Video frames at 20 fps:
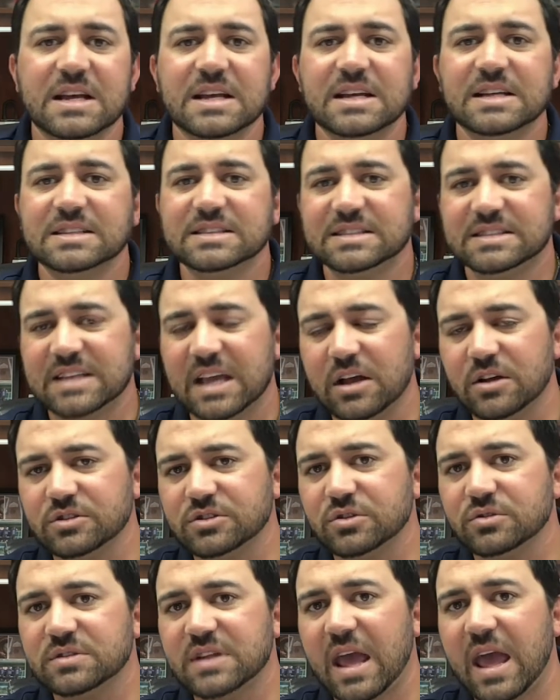Sales
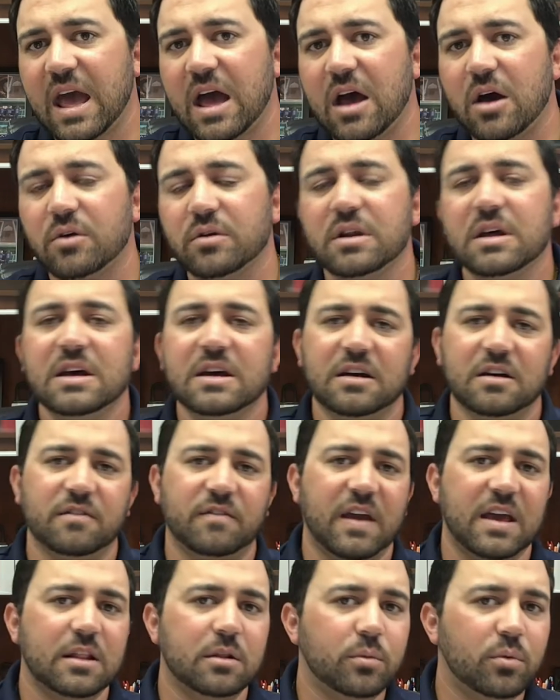are down,
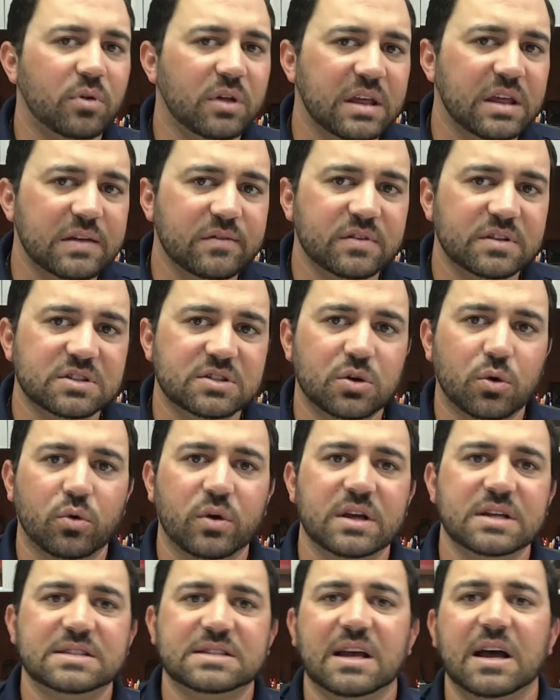available inventory
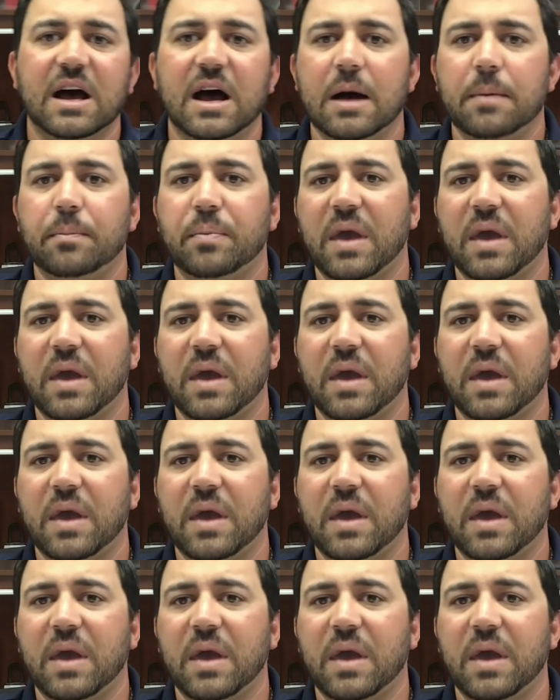is up,